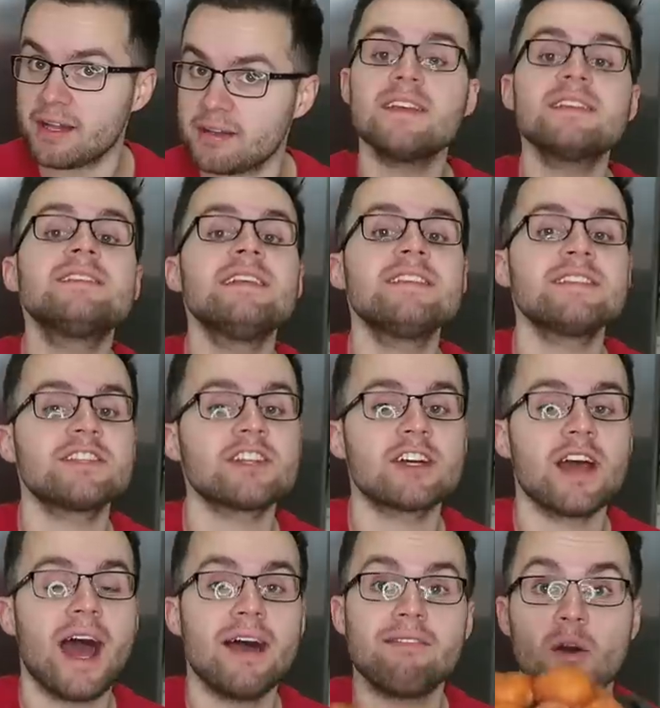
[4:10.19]
The
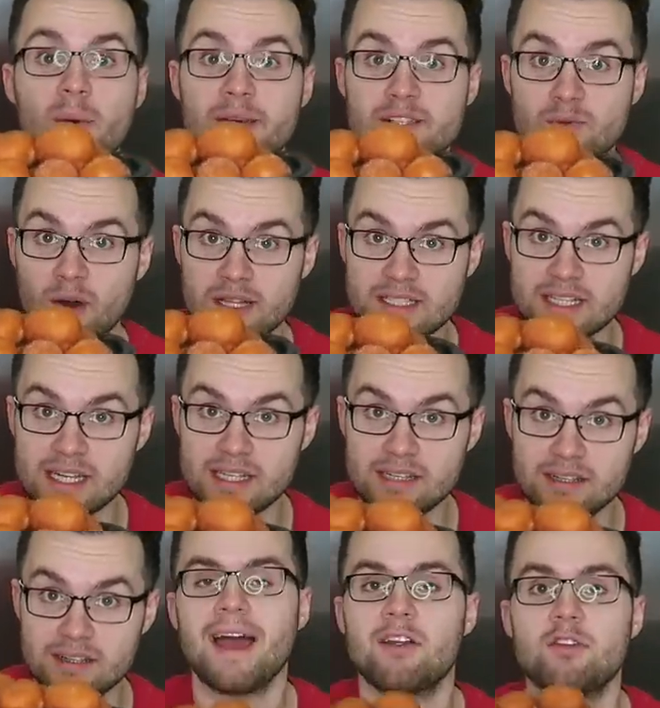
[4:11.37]
sister I've always wanted.
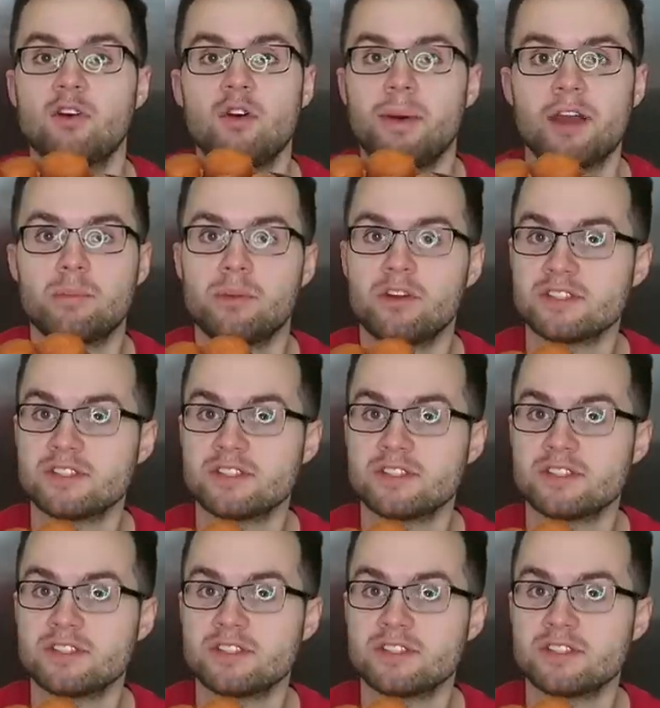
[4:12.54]
I don't know about a